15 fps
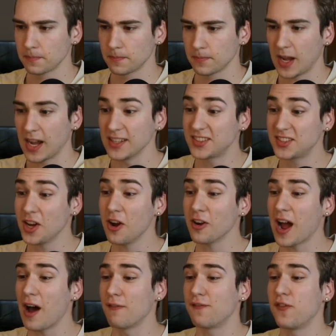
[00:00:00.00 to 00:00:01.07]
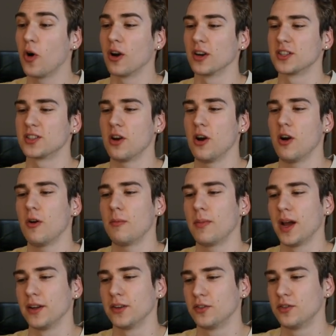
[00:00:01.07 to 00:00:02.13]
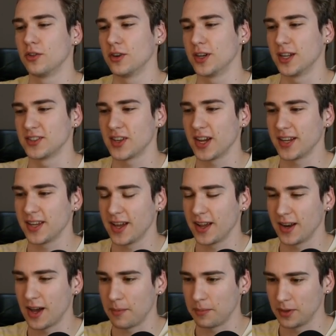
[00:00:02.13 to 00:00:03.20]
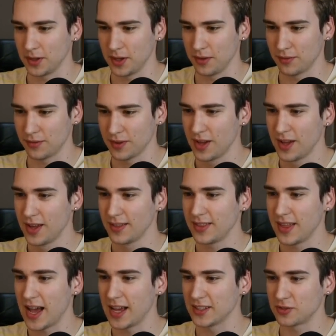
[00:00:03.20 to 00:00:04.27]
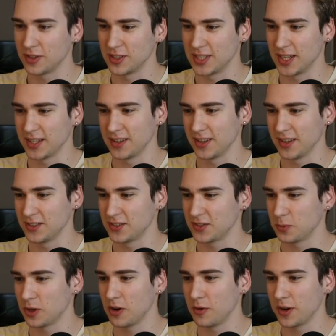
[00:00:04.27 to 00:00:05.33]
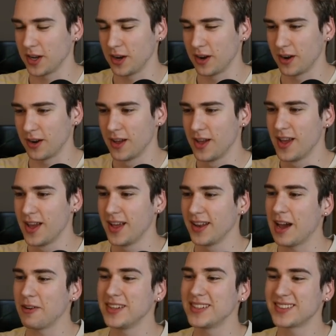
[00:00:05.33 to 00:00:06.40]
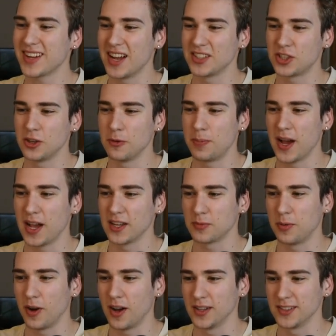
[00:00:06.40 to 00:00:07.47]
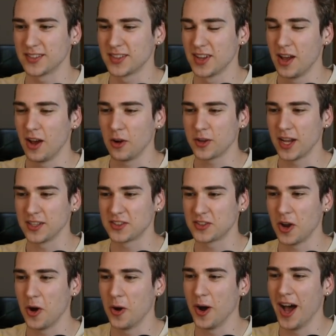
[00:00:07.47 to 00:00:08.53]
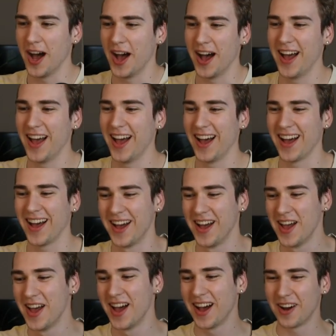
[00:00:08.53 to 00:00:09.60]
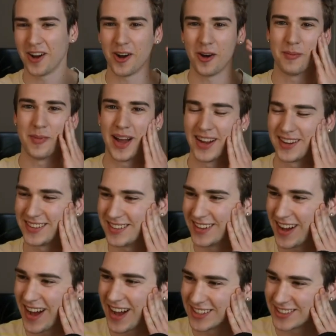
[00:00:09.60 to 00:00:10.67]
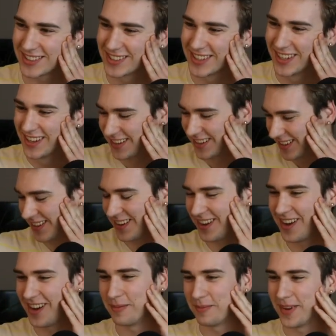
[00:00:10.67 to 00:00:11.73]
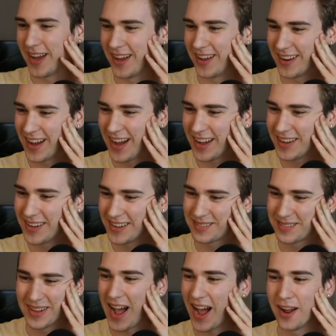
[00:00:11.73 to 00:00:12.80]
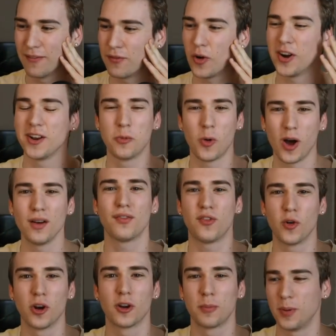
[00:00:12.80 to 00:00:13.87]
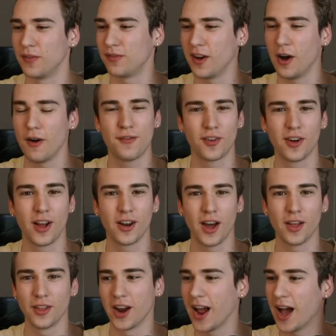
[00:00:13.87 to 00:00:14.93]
I still got forked! Oh my goodness, I cannot believe. That's ridiculous. We're going here. Now he's got 2 passed pawns. Okay, so, oh my gosh. Oh man, I avoided one fork but fell for another. How